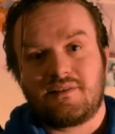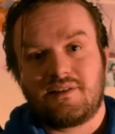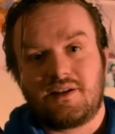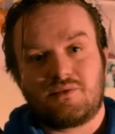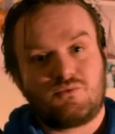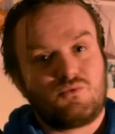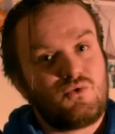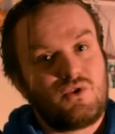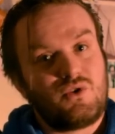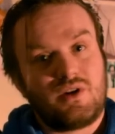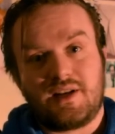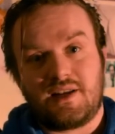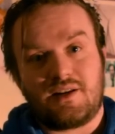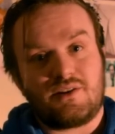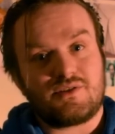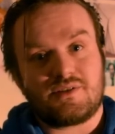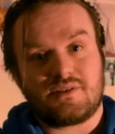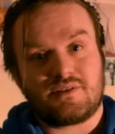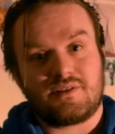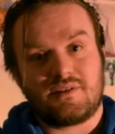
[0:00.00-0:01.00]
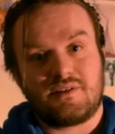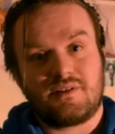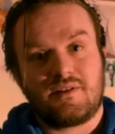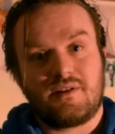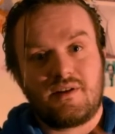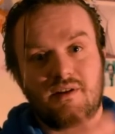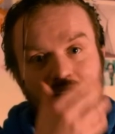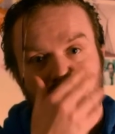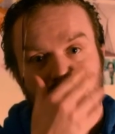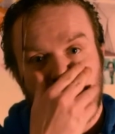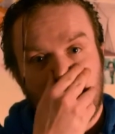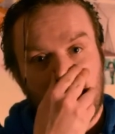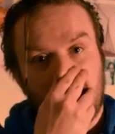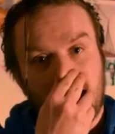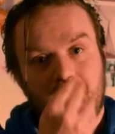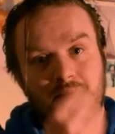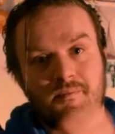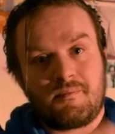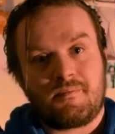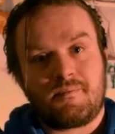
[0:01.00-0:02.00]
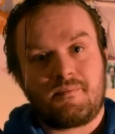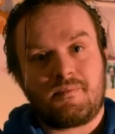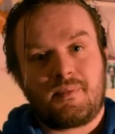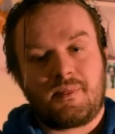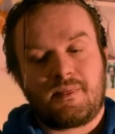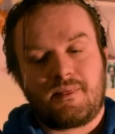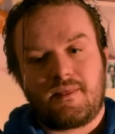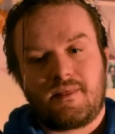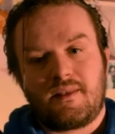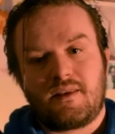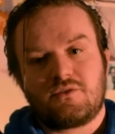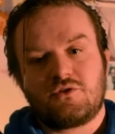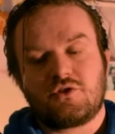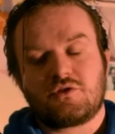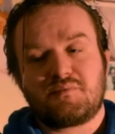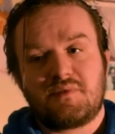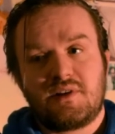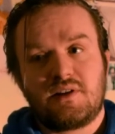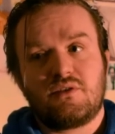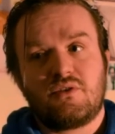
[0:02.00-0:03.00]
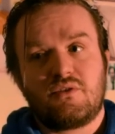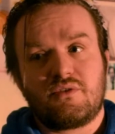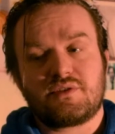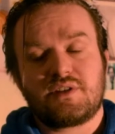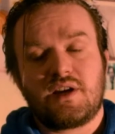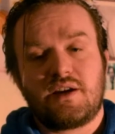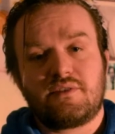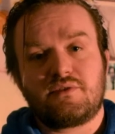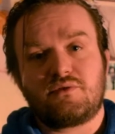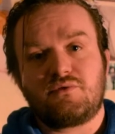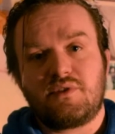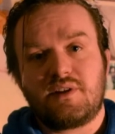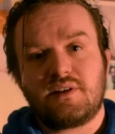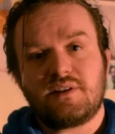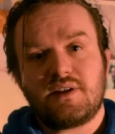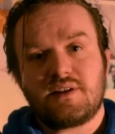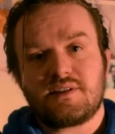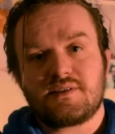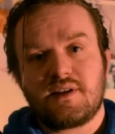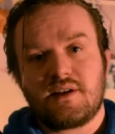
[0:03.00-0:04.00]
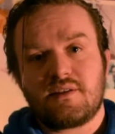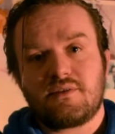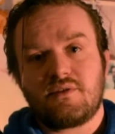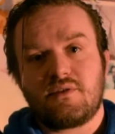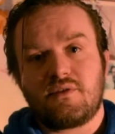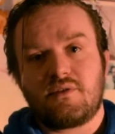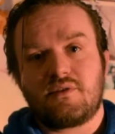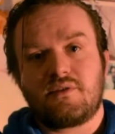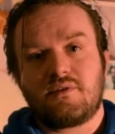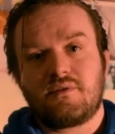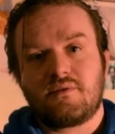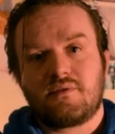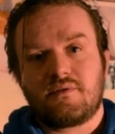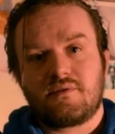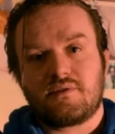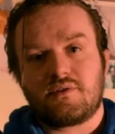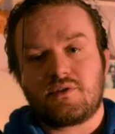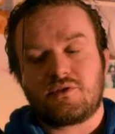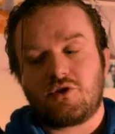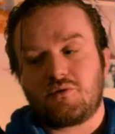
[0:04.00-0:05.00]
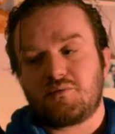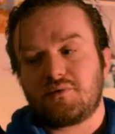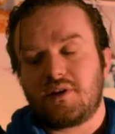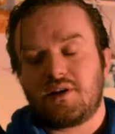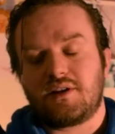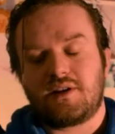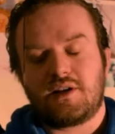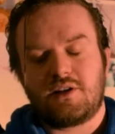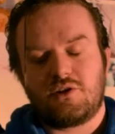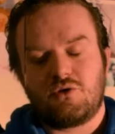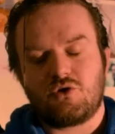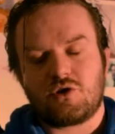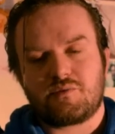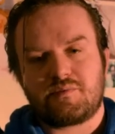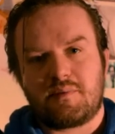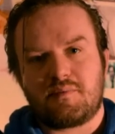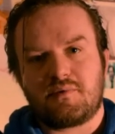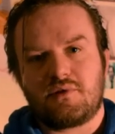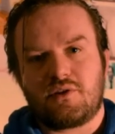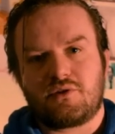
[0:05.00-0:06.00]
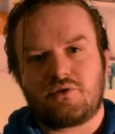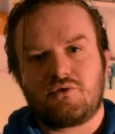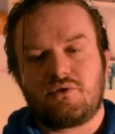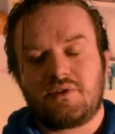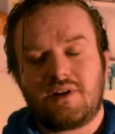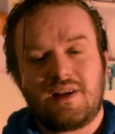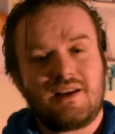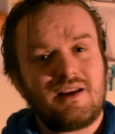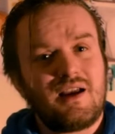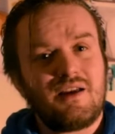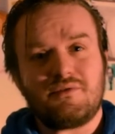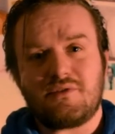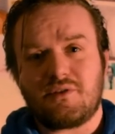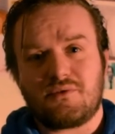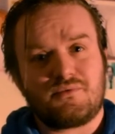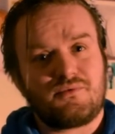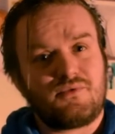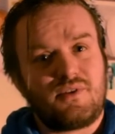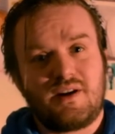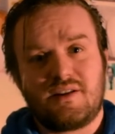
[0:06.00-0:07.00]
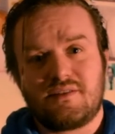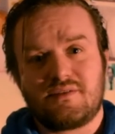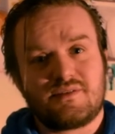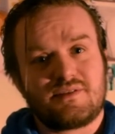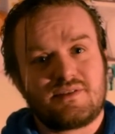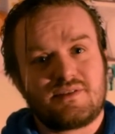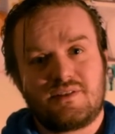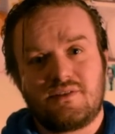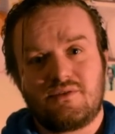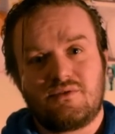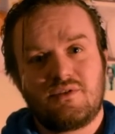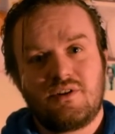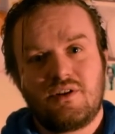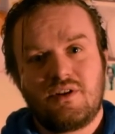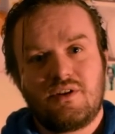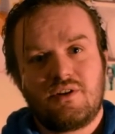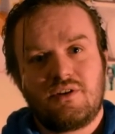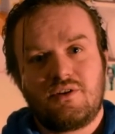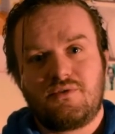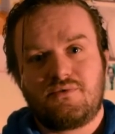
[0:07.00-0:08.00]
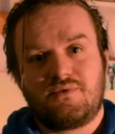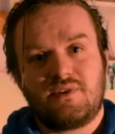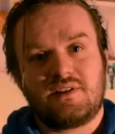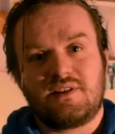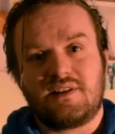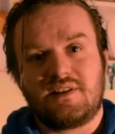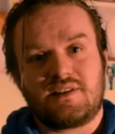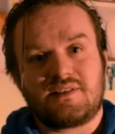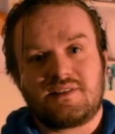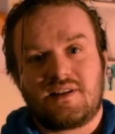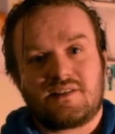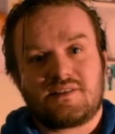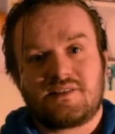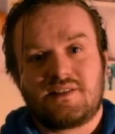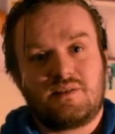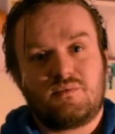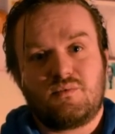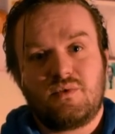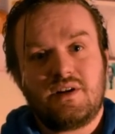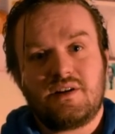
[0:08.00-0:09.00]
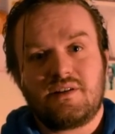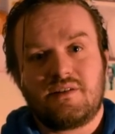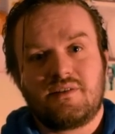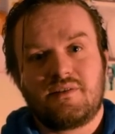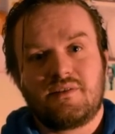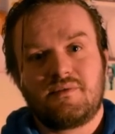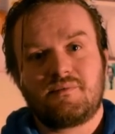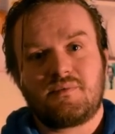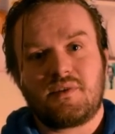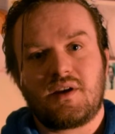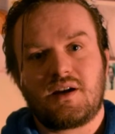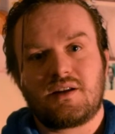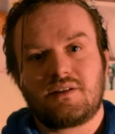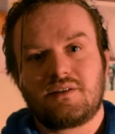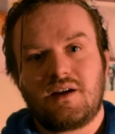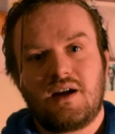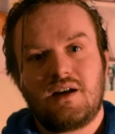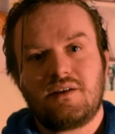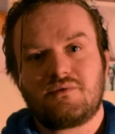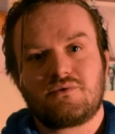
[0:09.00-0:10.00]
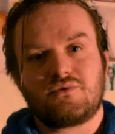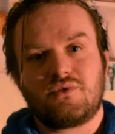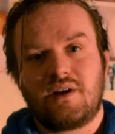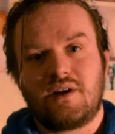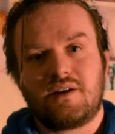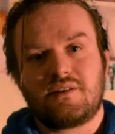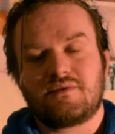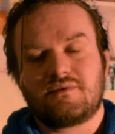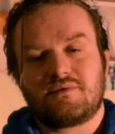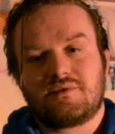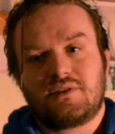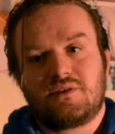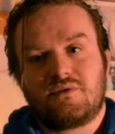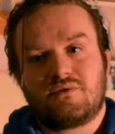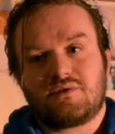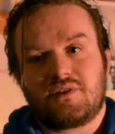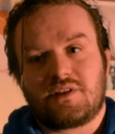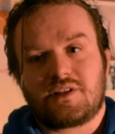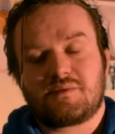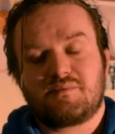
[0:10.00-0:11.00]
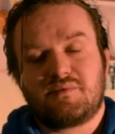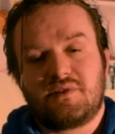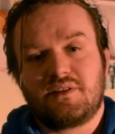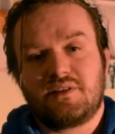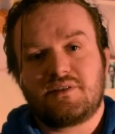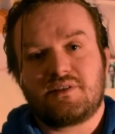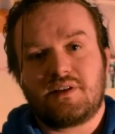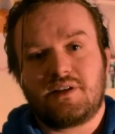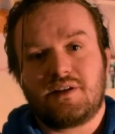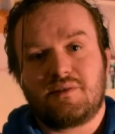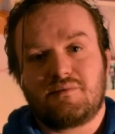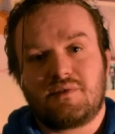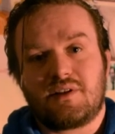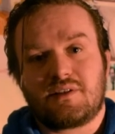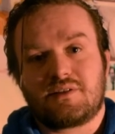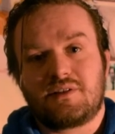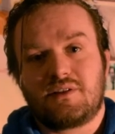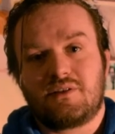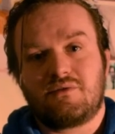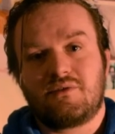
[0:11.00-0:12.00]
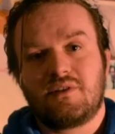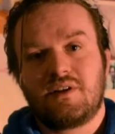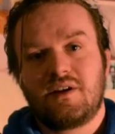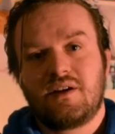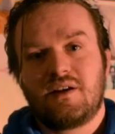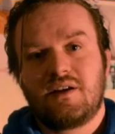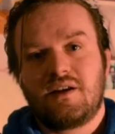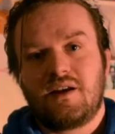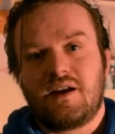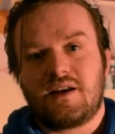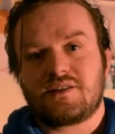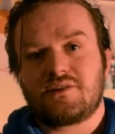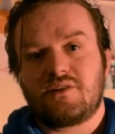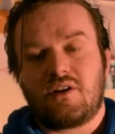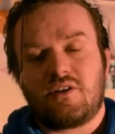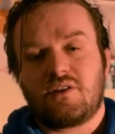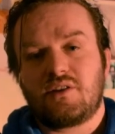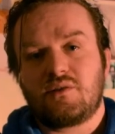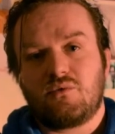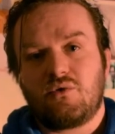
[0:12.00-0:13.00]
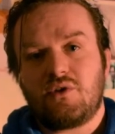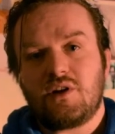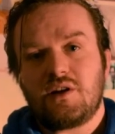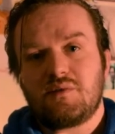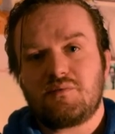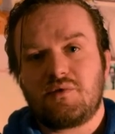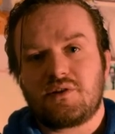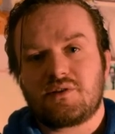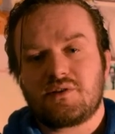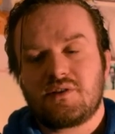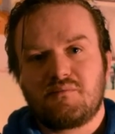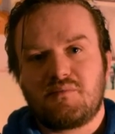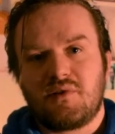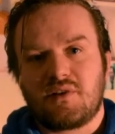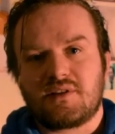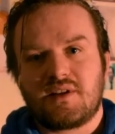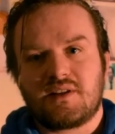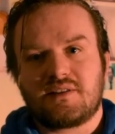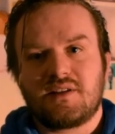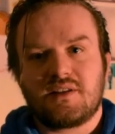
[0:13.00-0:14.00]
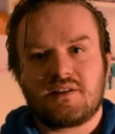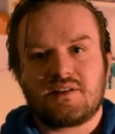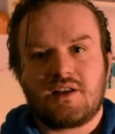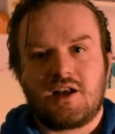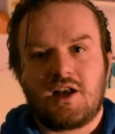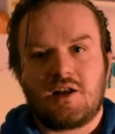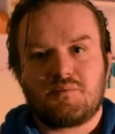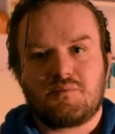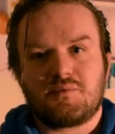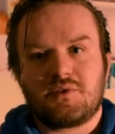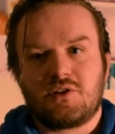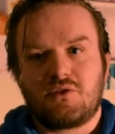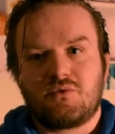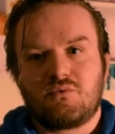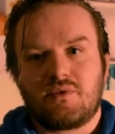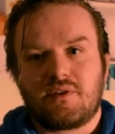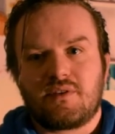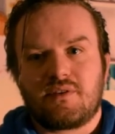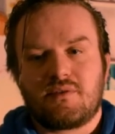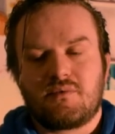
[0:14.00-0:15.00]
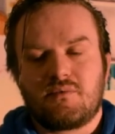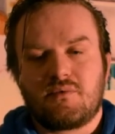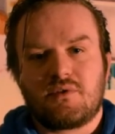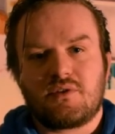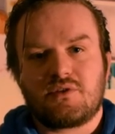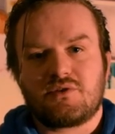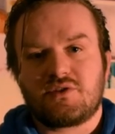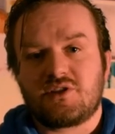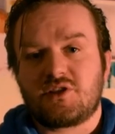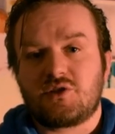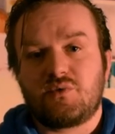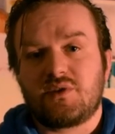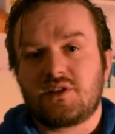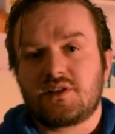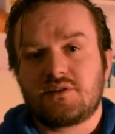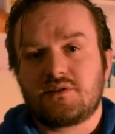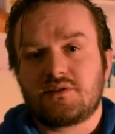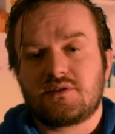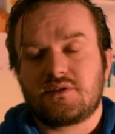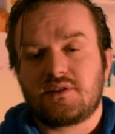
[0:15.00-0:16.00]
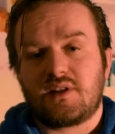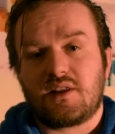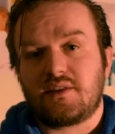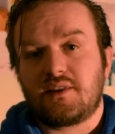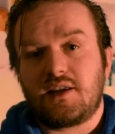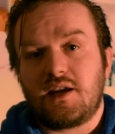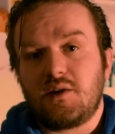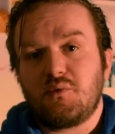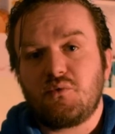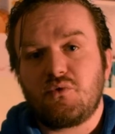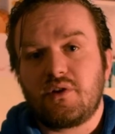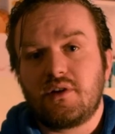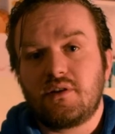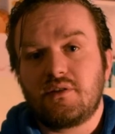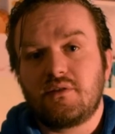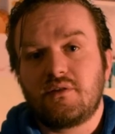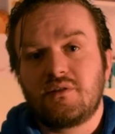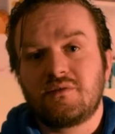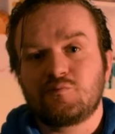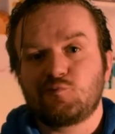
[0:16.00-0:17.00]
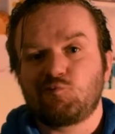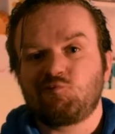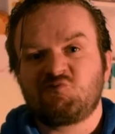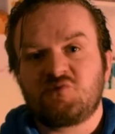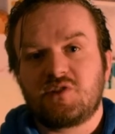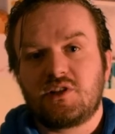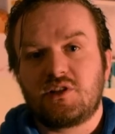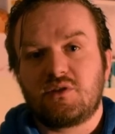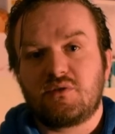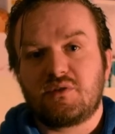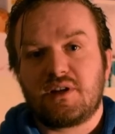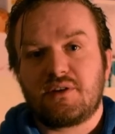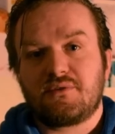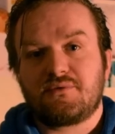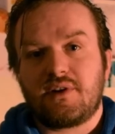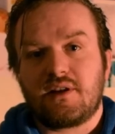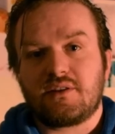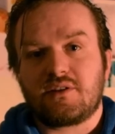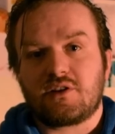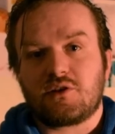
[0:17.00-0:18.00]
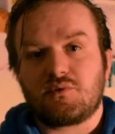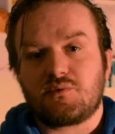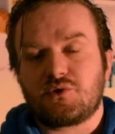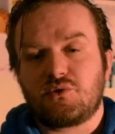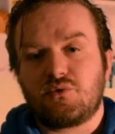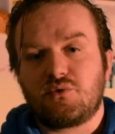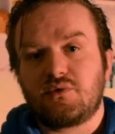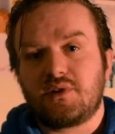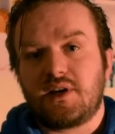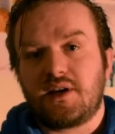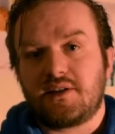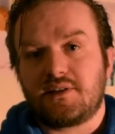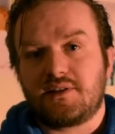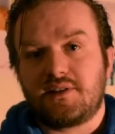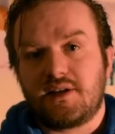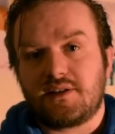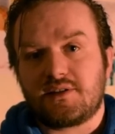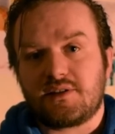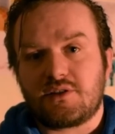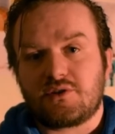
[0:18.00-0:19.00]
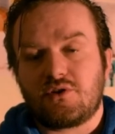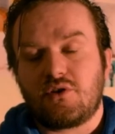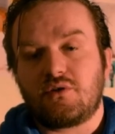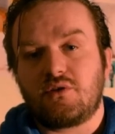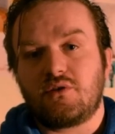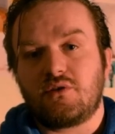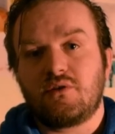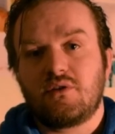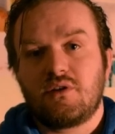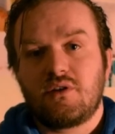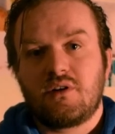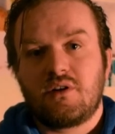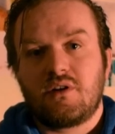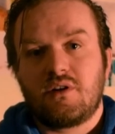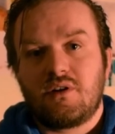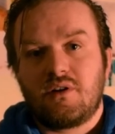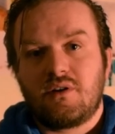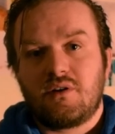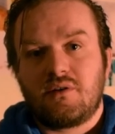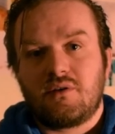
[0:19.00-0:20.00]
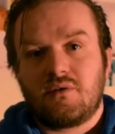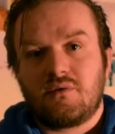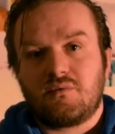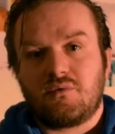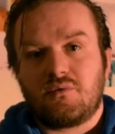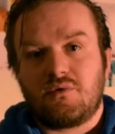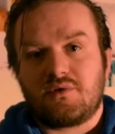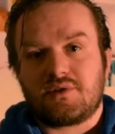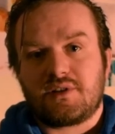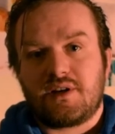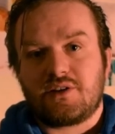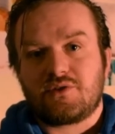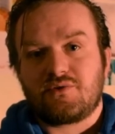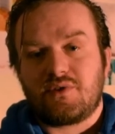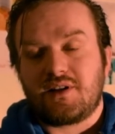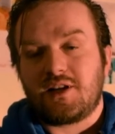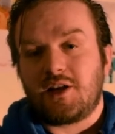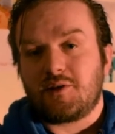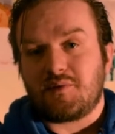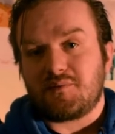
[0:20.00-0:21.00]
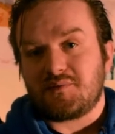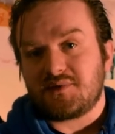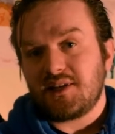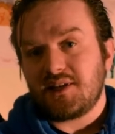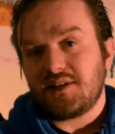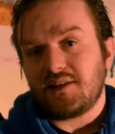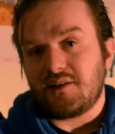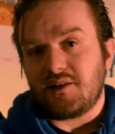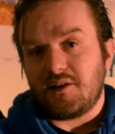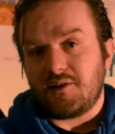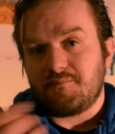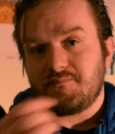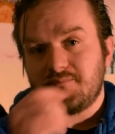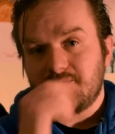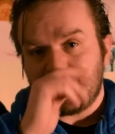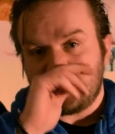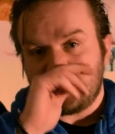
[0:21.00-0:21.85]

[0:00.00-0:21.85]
It really doesn't. It took me a long time to realize that there. A couple of, and I know there's people out there, and I've got friends, you know, who feel the exact same way, and I've tried, you know, to explain to them that, you know, it's nothing to worry about, but it didn't help, you know, with the situations that they were in. You know, they felt that there was no light at the end of the tunnel, whereas I was trying to help them see the light.